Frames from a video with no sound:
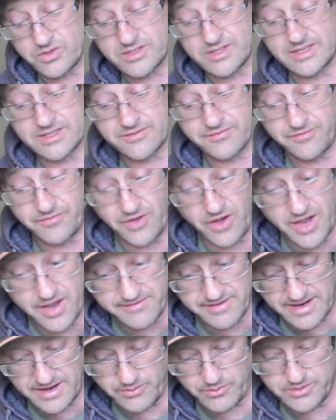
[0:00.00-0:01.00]
so that's
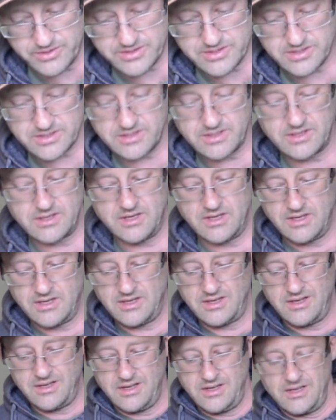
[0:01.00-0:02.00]
5 hours.
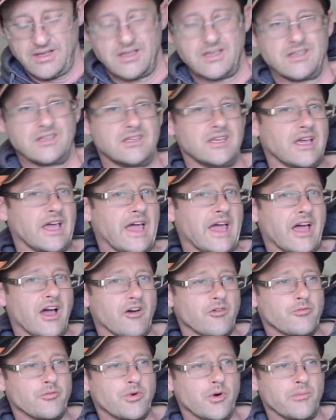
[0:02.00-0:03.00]
Yeah,
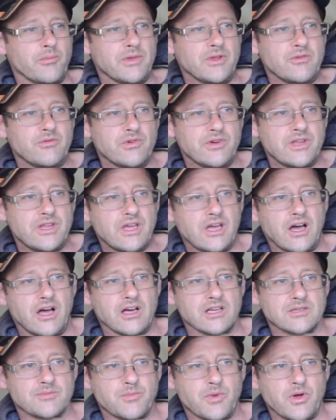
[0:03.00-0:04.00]
I've probably
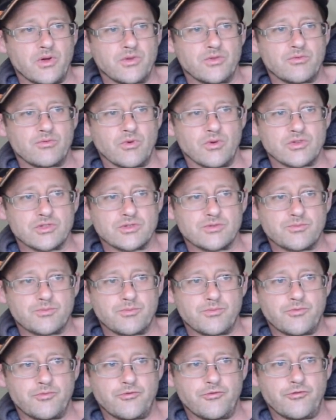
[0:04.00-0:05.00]
recast both rods
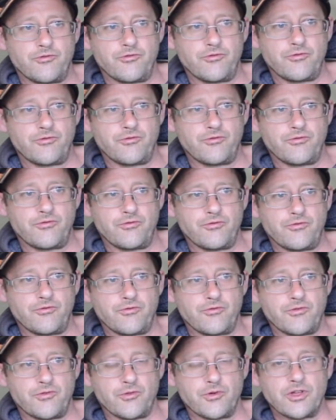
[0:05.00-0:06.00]

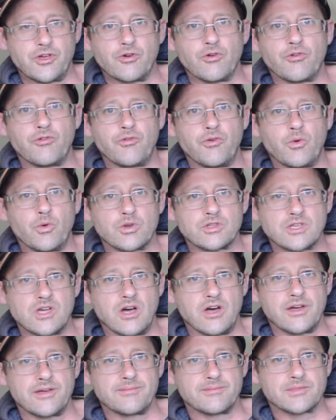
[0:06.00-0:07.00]
3 or 4
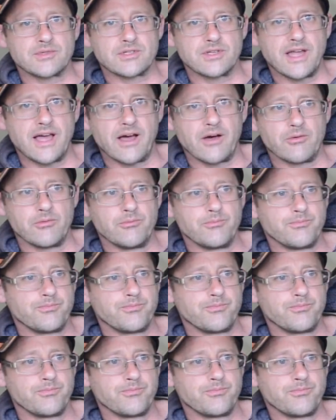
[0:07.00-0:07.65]
times now.